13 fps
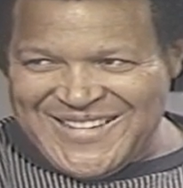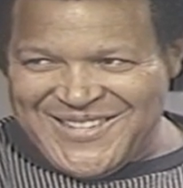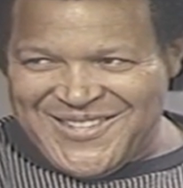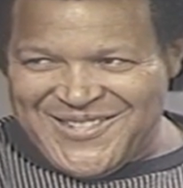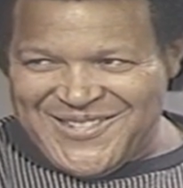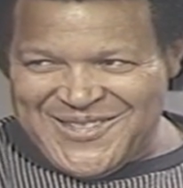you
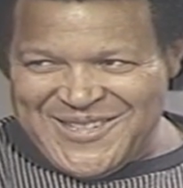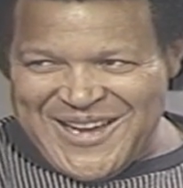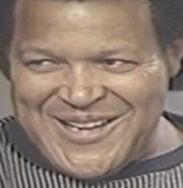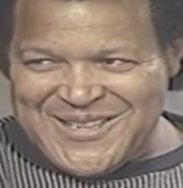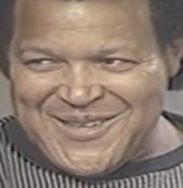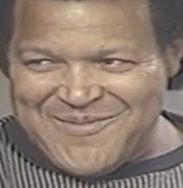know,
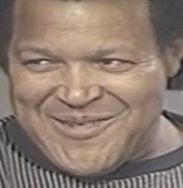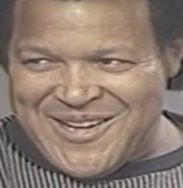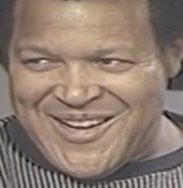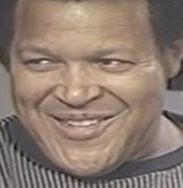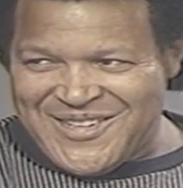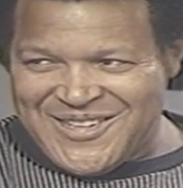Jackson
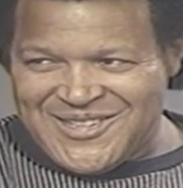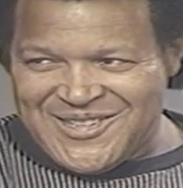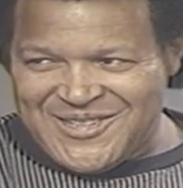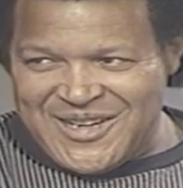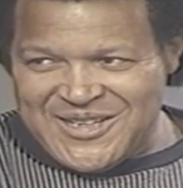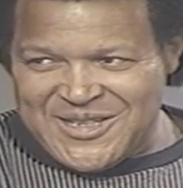Brown, they're
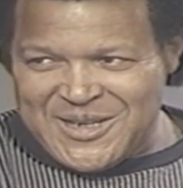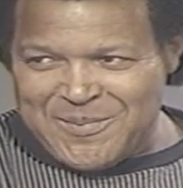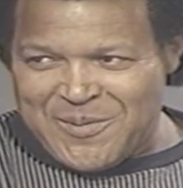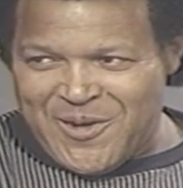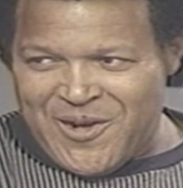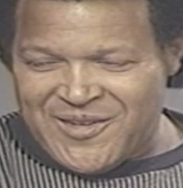still dancing
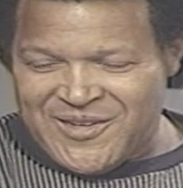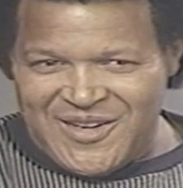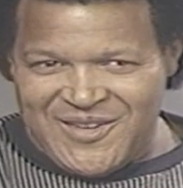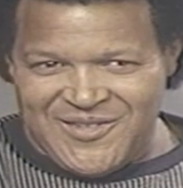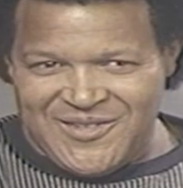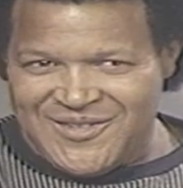apart.
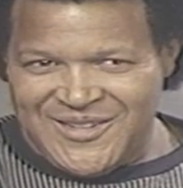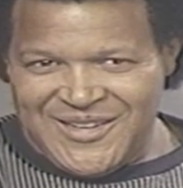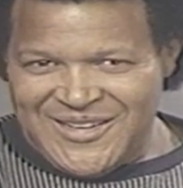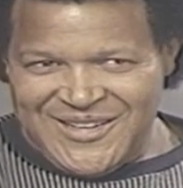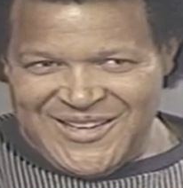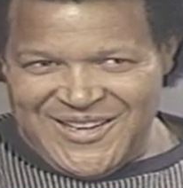They even
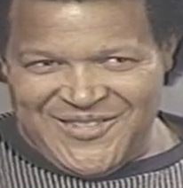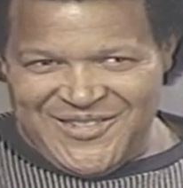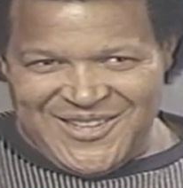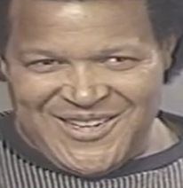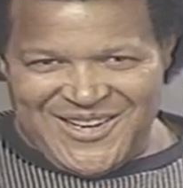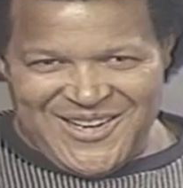
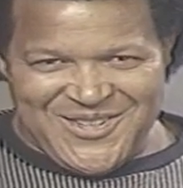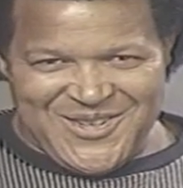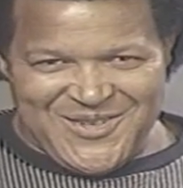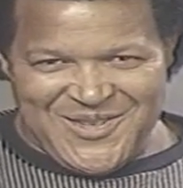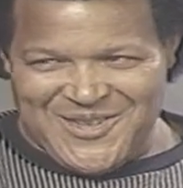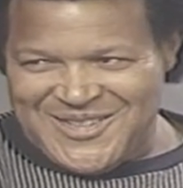the
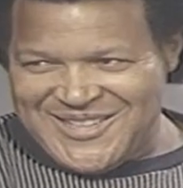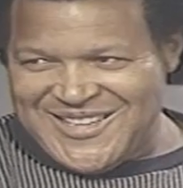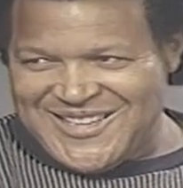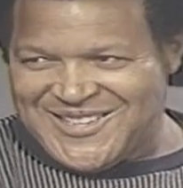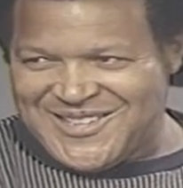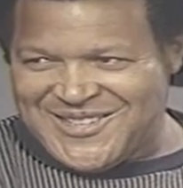country music,
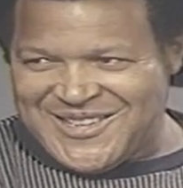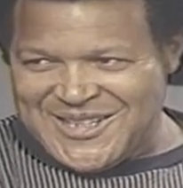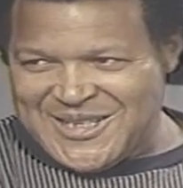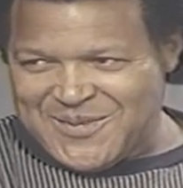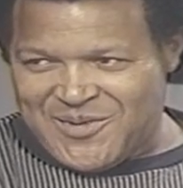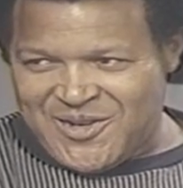they still
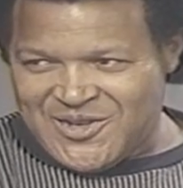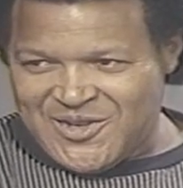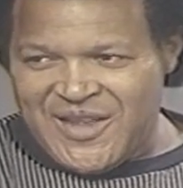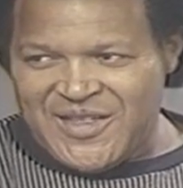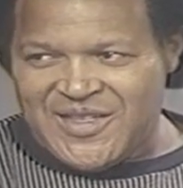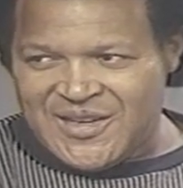dance apart.
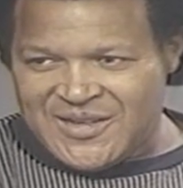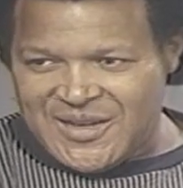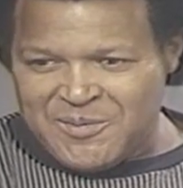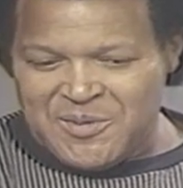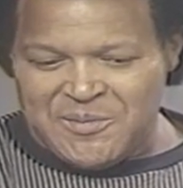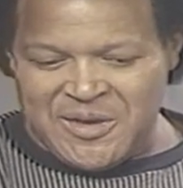So I think
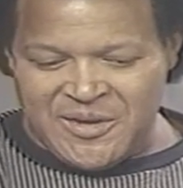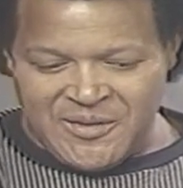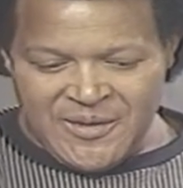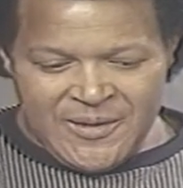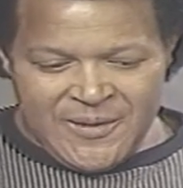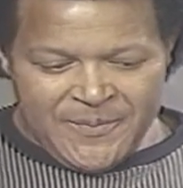that we
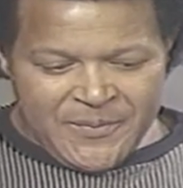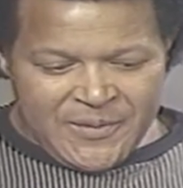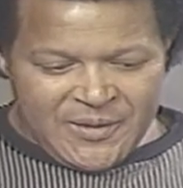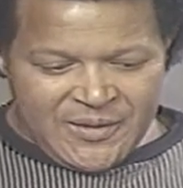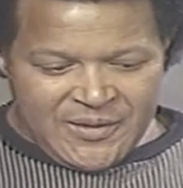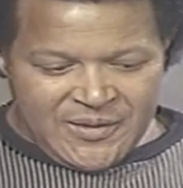made
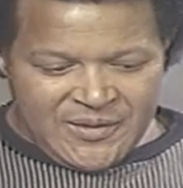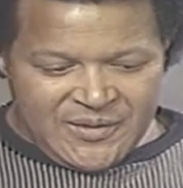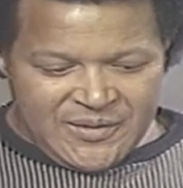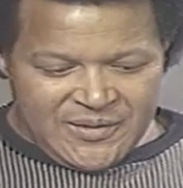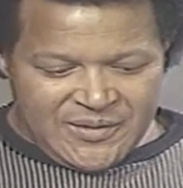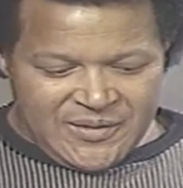
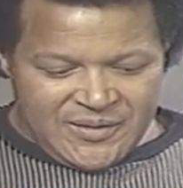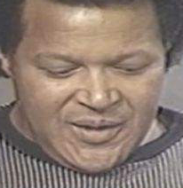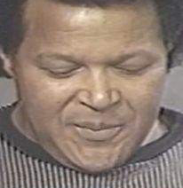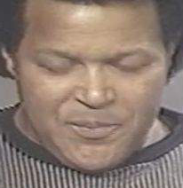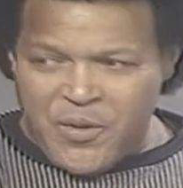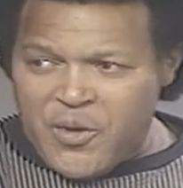
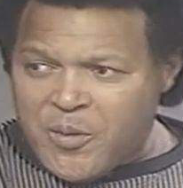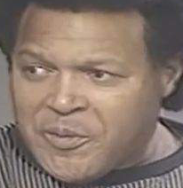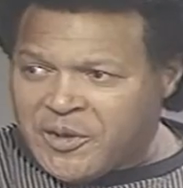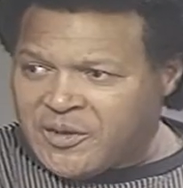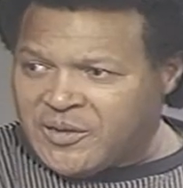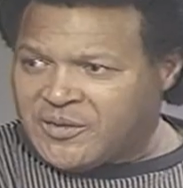a
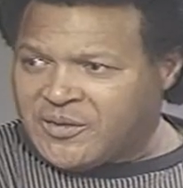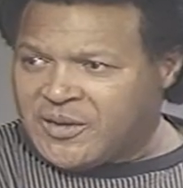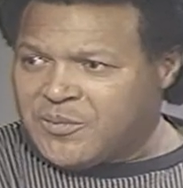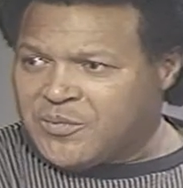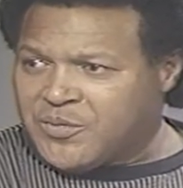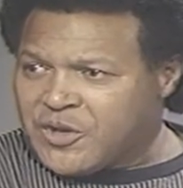permanent
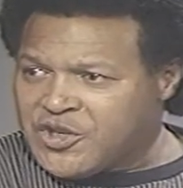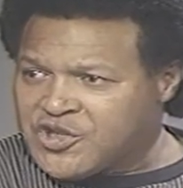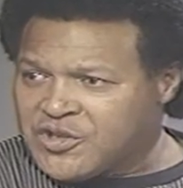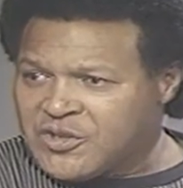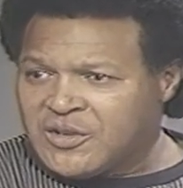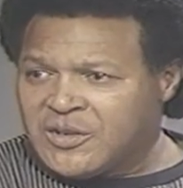
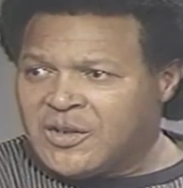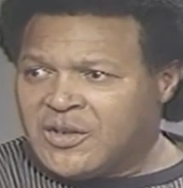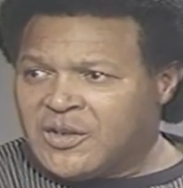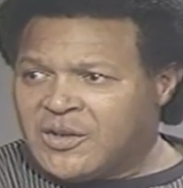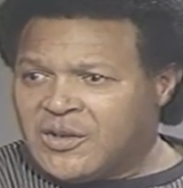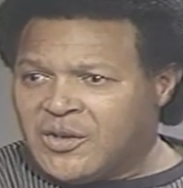impression
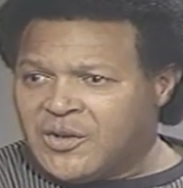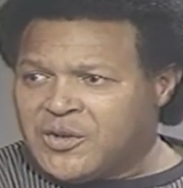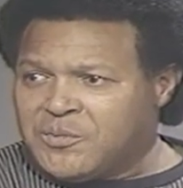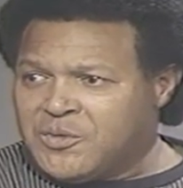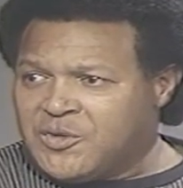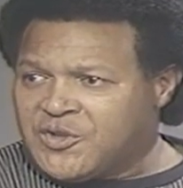on
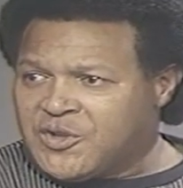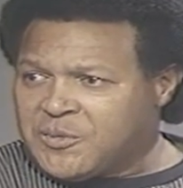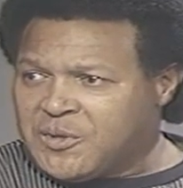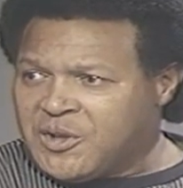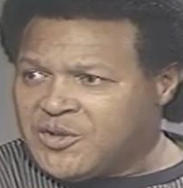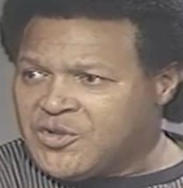the music
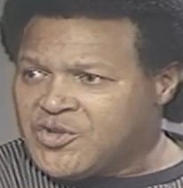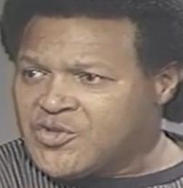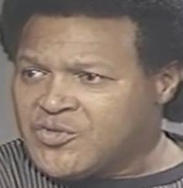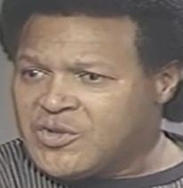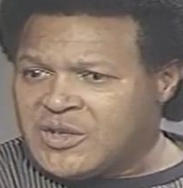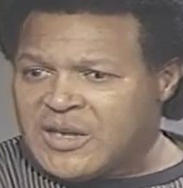
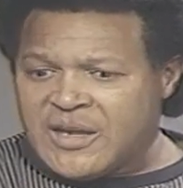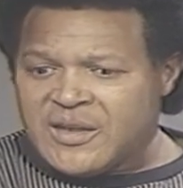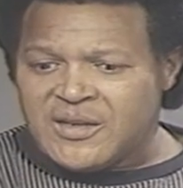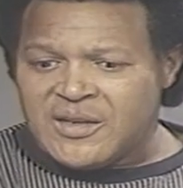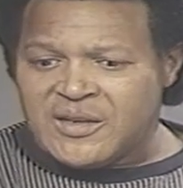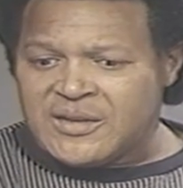industry, and I
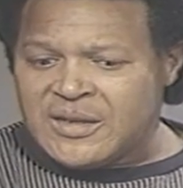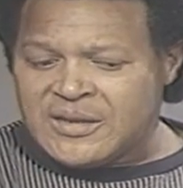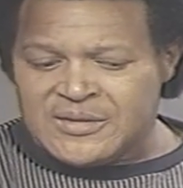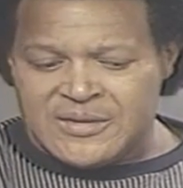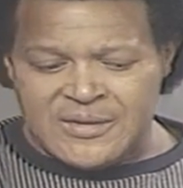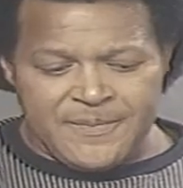think
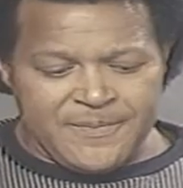that